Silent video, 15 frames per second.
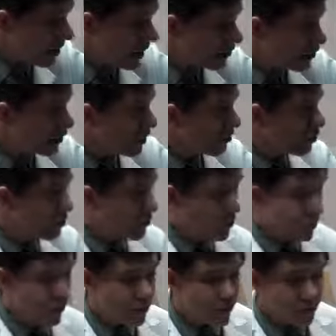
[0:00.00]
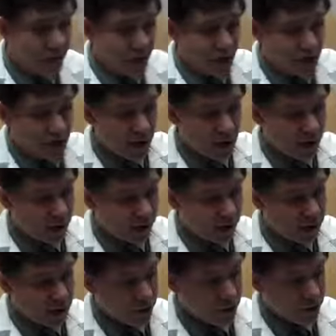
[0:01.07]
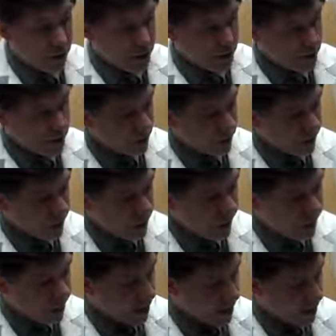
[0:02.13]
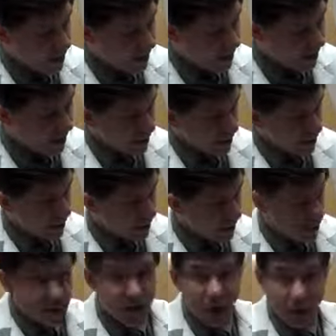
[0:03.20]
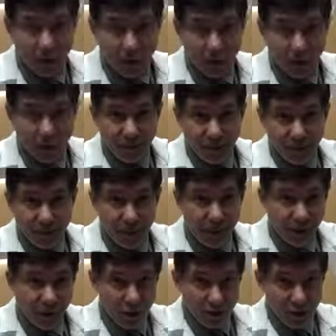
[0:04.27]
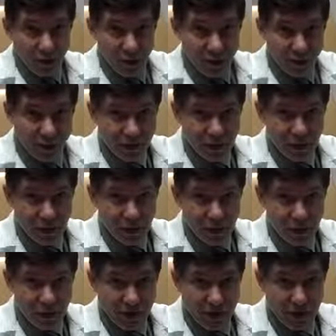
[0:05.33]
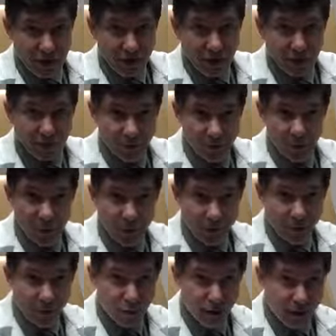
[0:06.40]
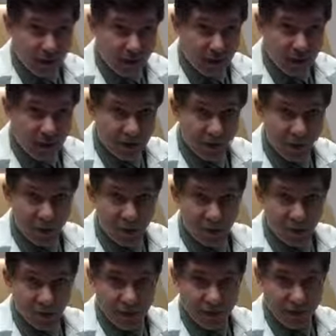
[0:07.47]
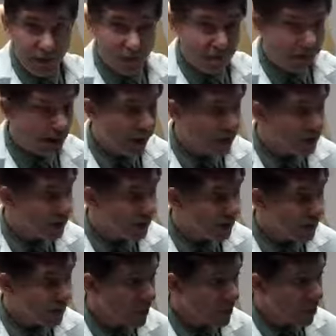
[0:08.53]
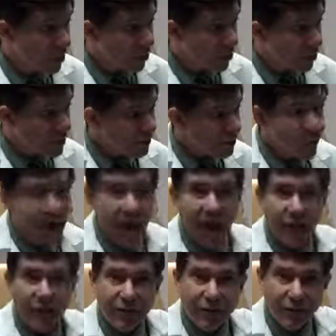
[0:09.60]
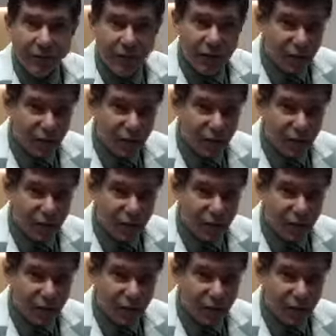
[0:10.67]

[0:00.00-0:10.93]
is actually removed initially using this little tiny container, and it goes into this sterile container, and from there it's processed along with the stem cells. Once we have this